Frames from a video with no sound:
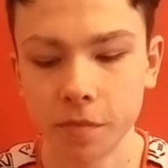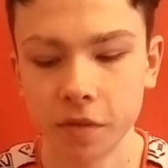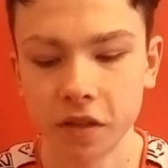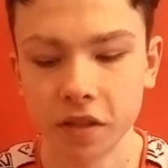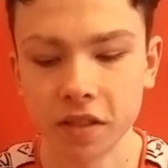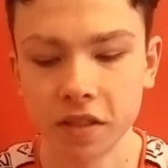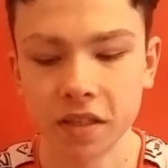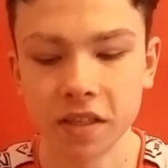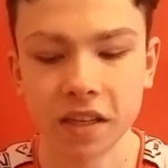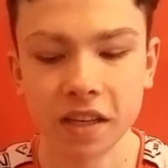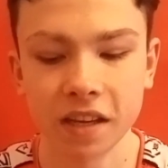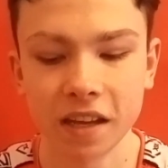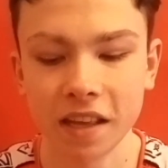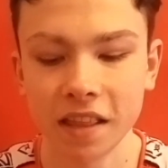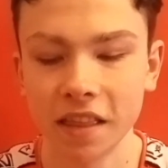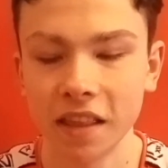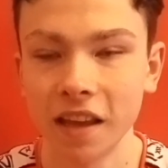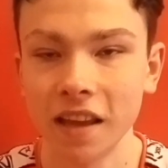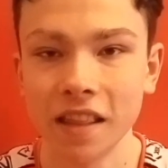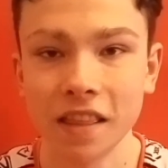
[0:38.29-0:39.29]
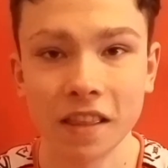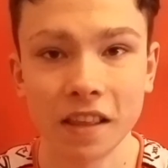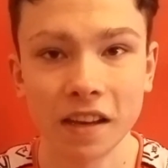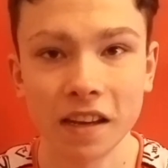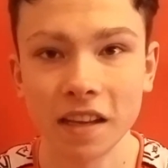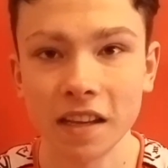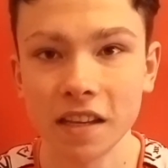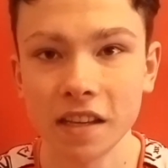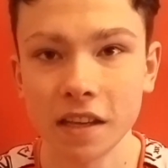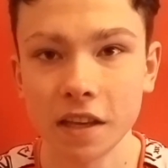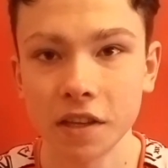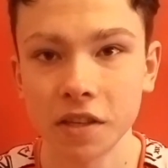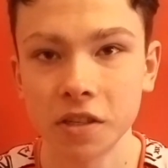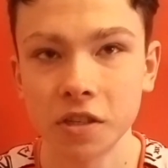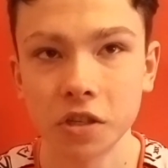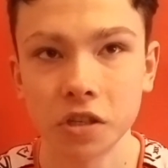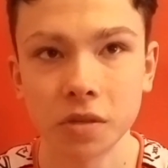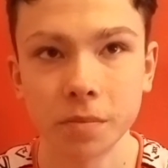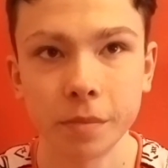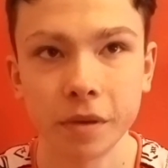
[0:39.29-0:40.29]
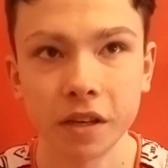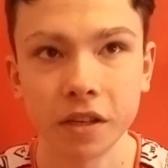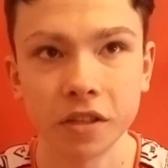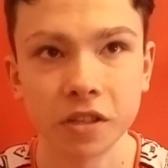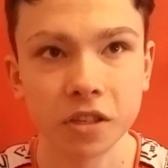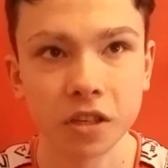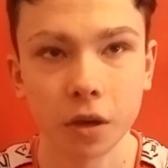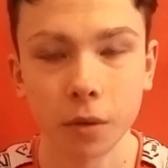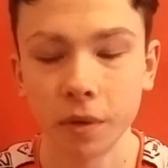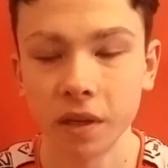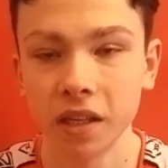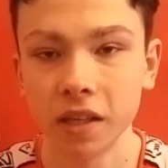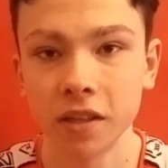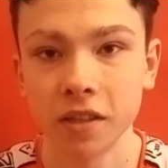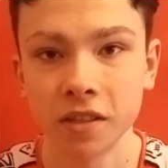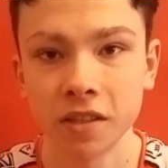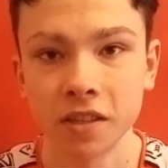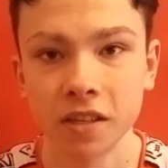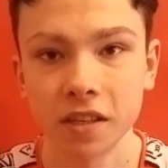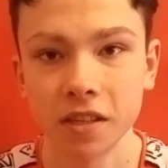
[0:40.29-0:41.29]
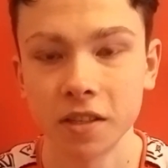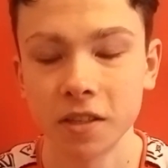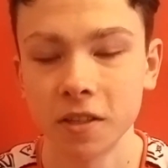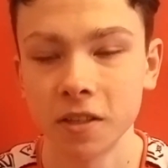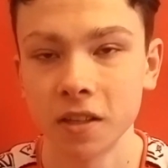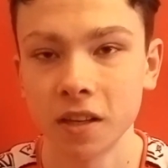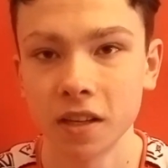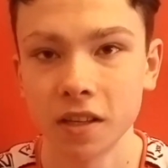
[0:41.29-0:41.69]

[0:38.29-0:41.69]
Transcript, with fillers: but uh, in in the league it's just been so inconsistent.